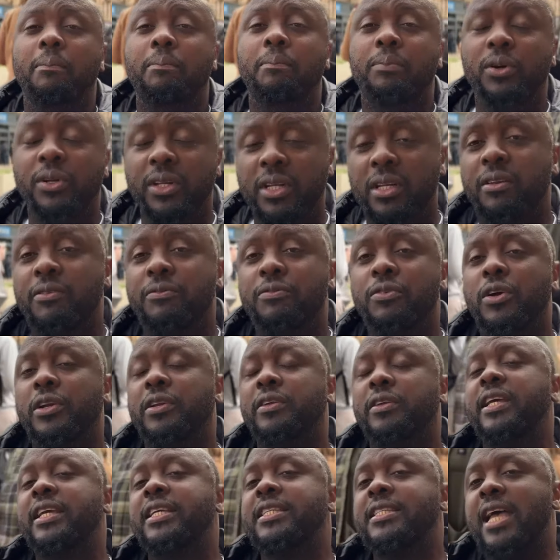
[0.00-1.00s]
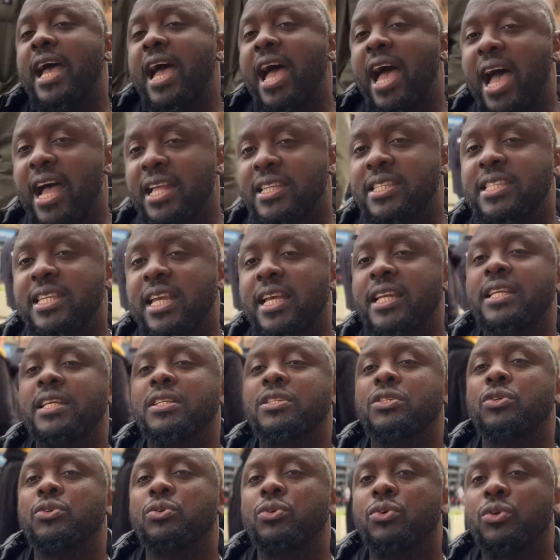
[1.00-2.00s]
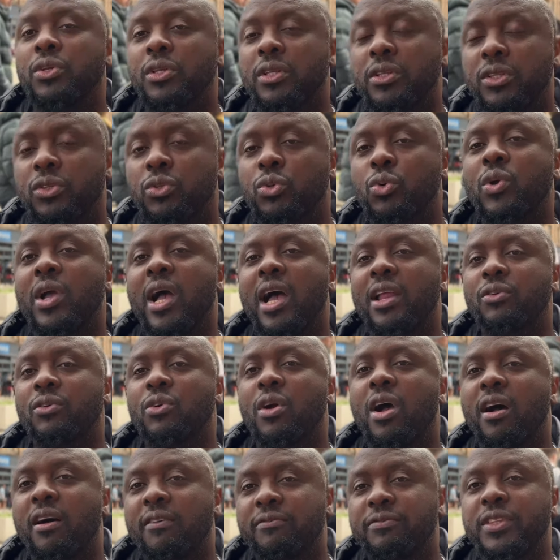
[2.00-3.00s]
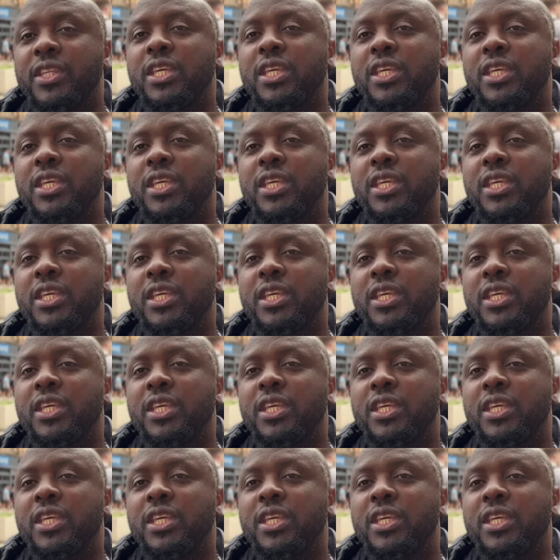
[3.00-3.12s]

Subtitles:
put it in front of this, and send it to Dukan Raf,